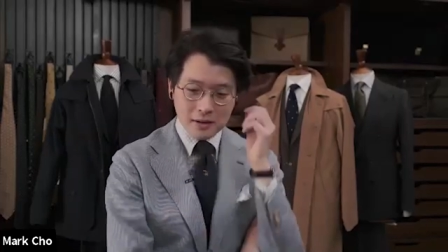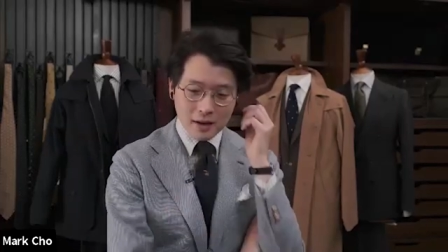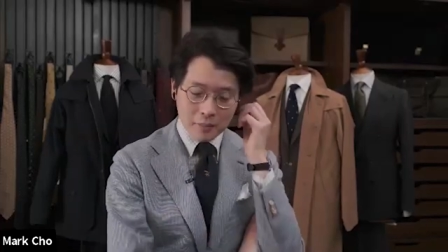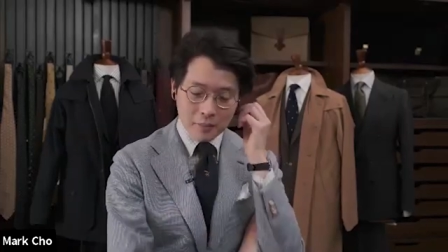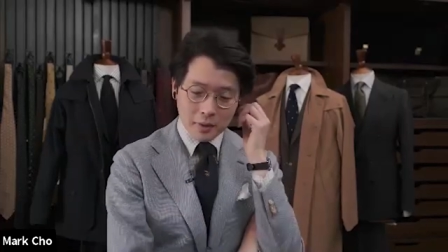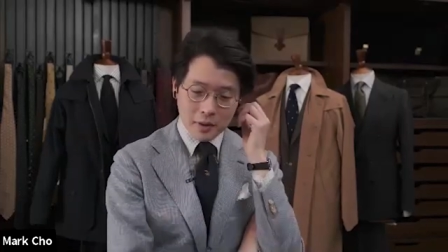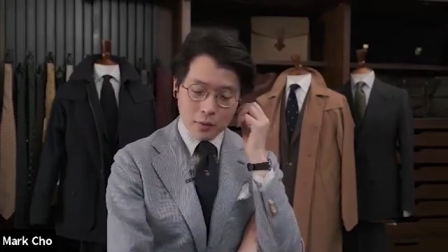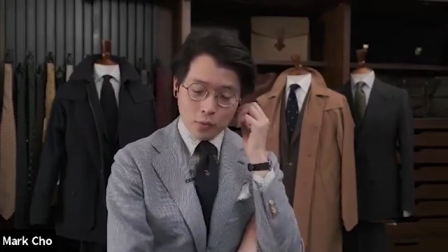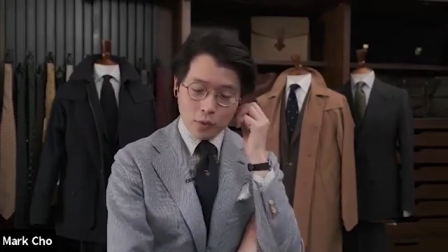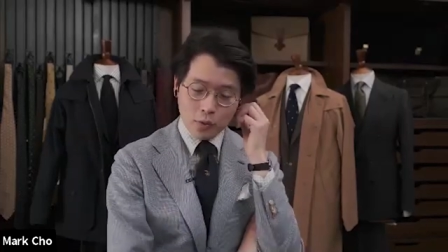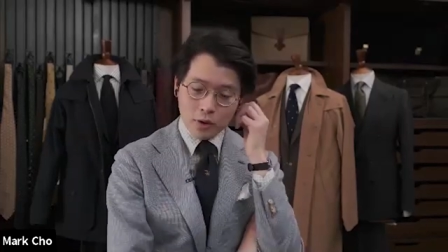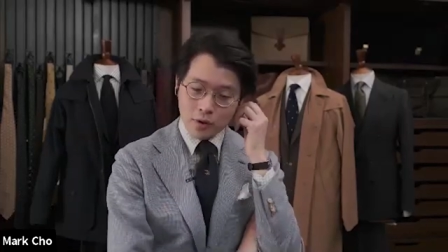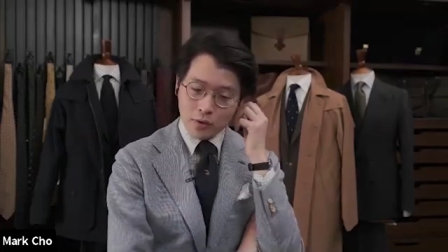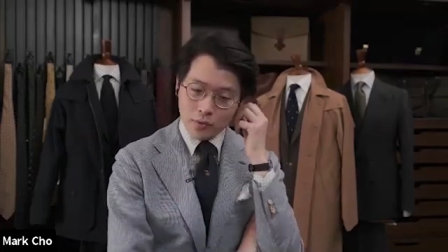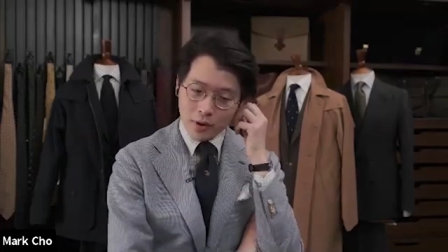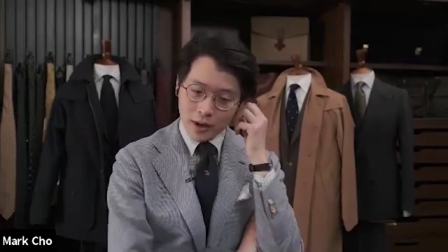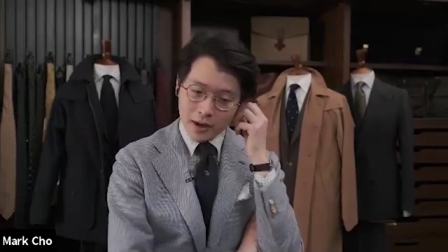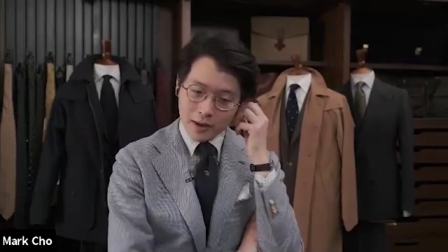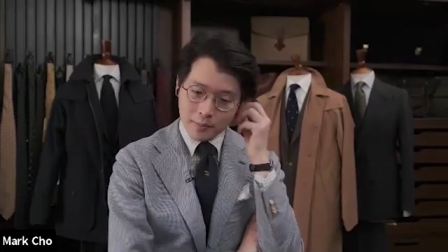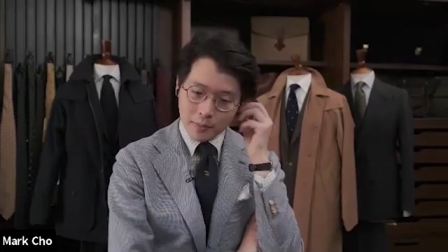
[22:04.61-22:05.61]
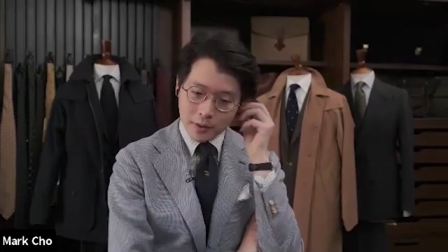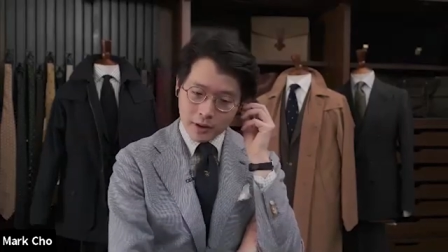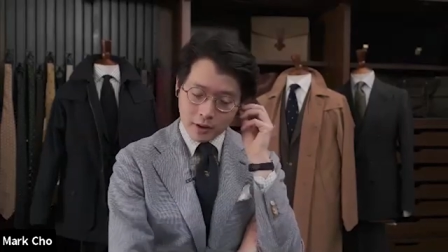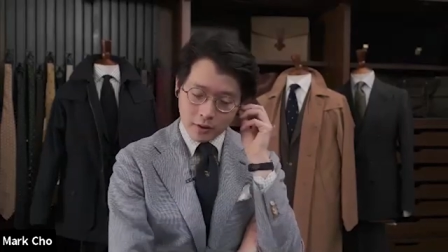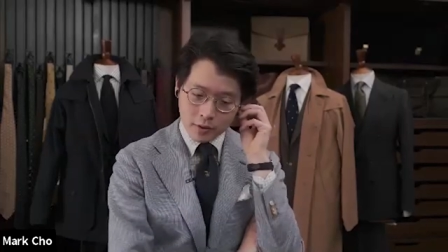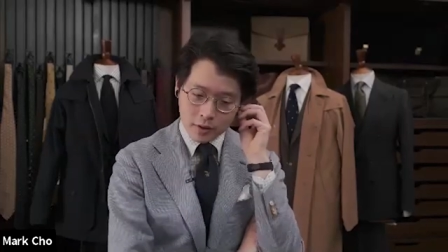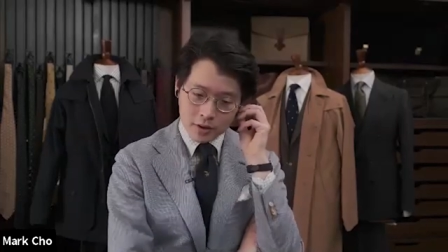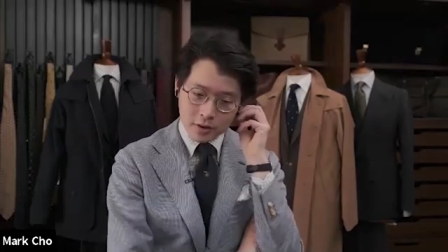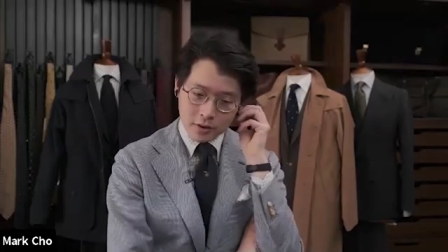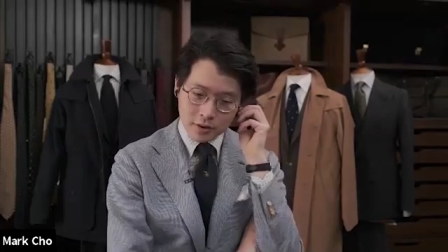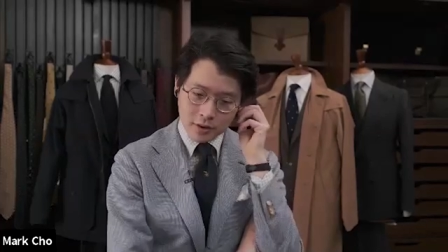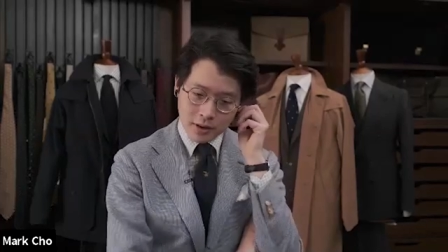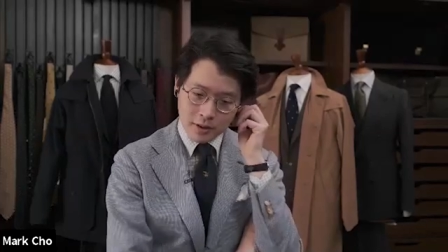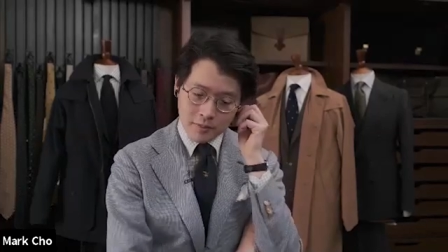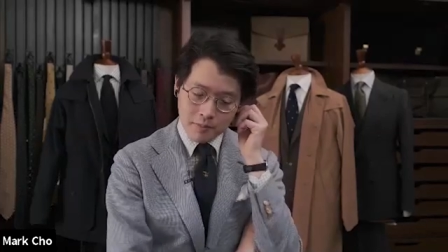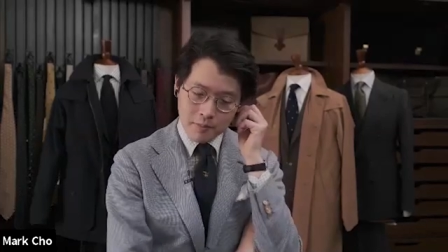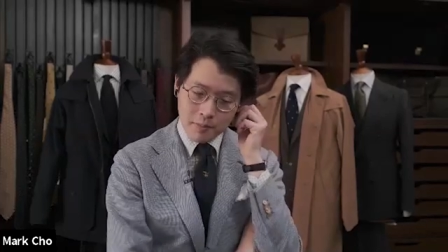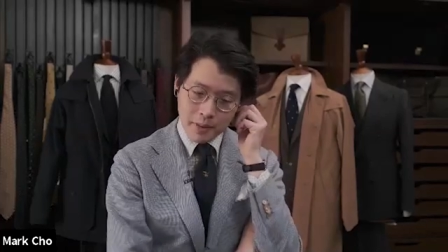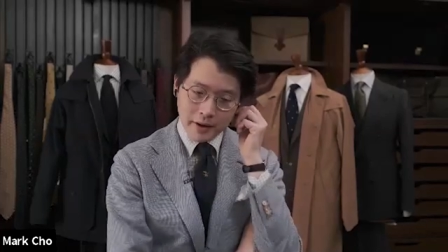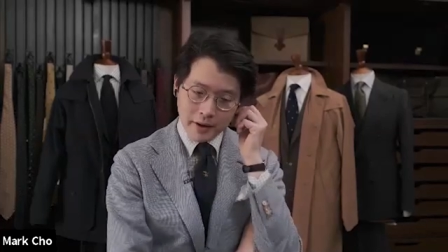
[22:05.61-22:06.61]
I mean, they weren't great, but they were certainly
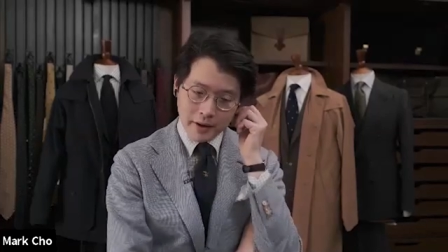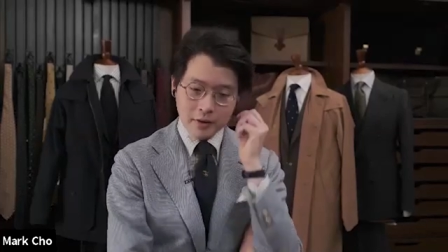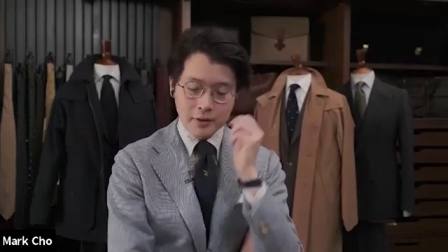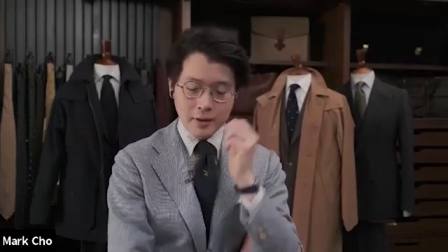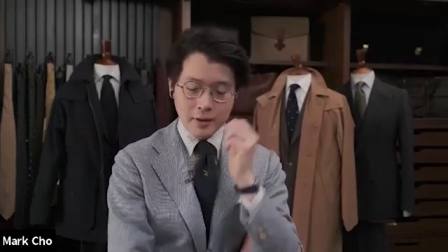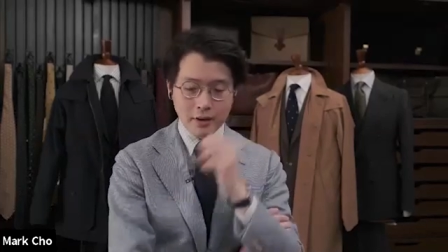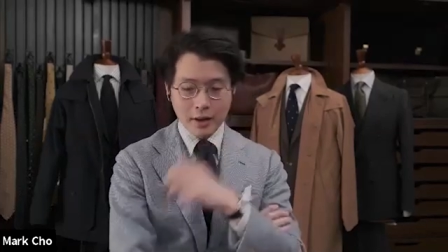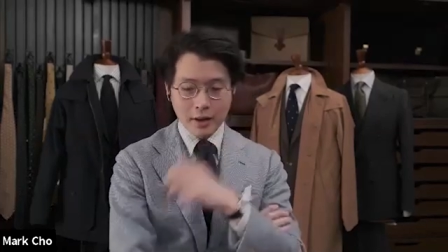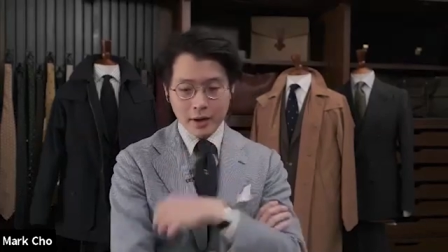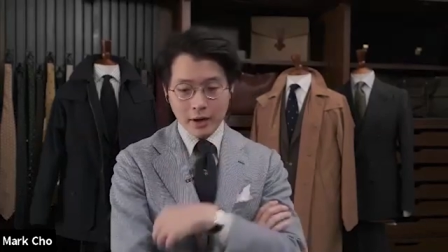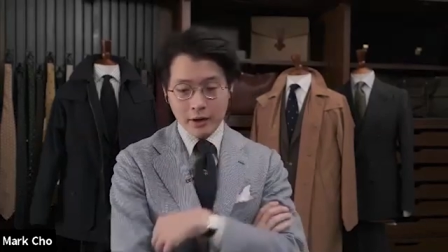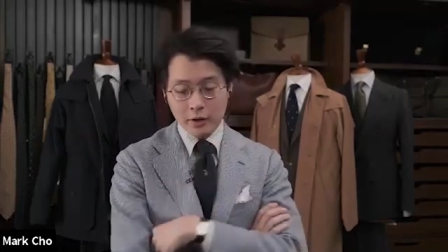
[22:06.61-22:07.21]
better than like